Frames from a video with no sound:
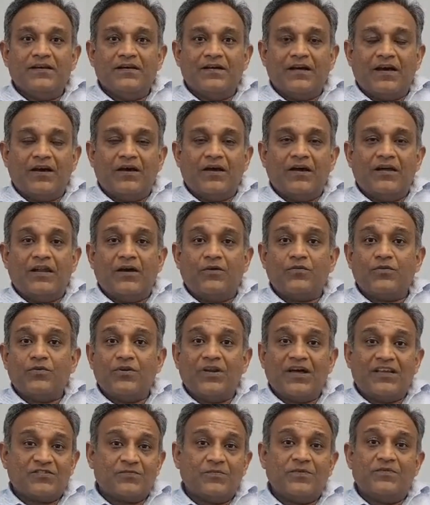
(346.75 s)
Now
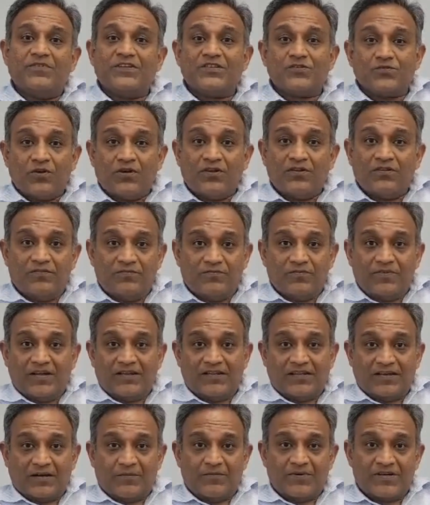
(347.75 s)
you'll ask me which all are
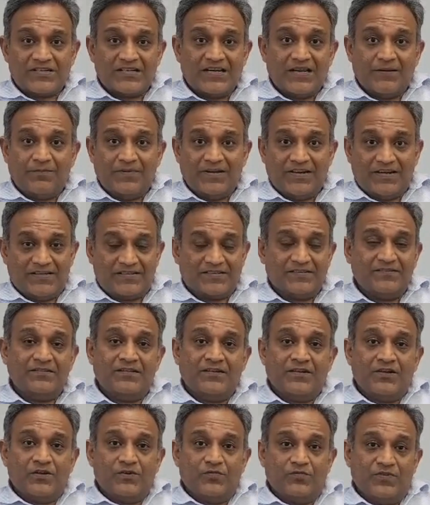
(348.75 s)
the commercial application.
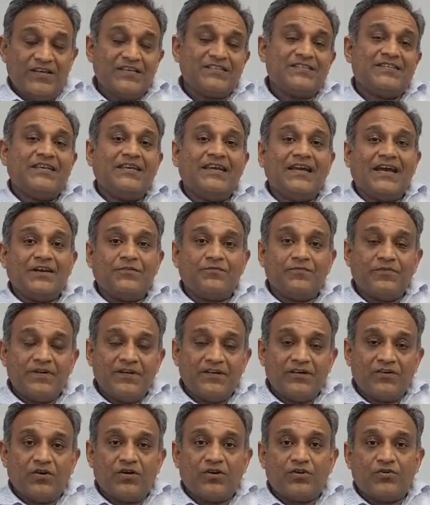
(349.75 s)
We are seeing
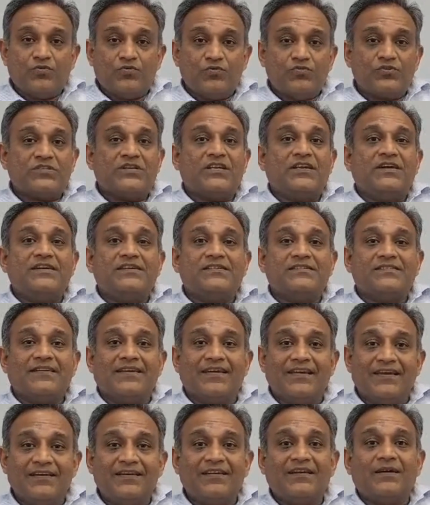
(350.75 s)
advent or use case
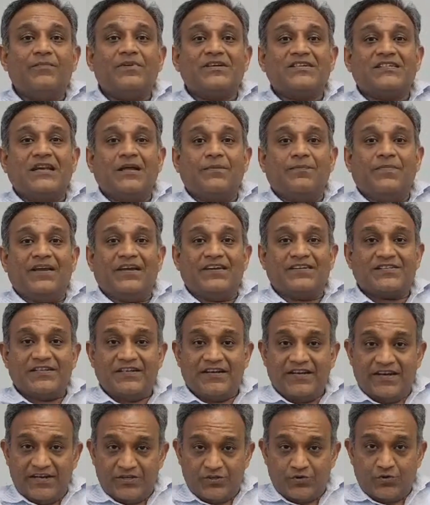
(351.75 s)
in commercial application
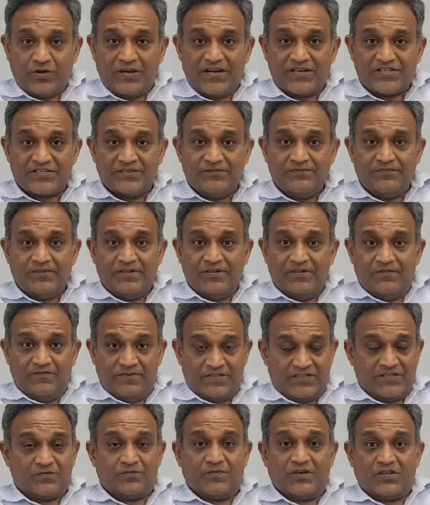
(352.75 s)
in education,
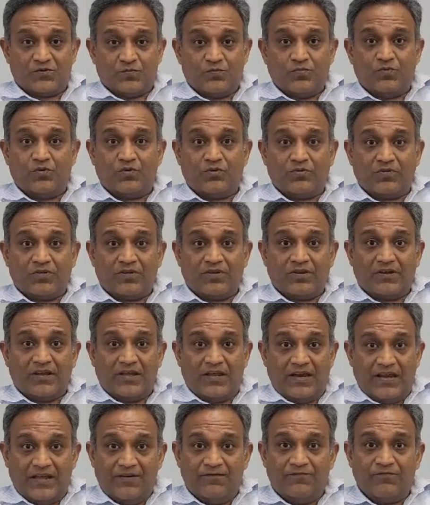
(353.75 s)
which is much more
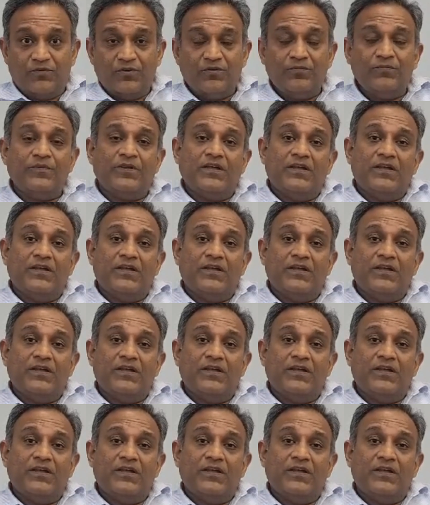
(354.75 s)
helpful.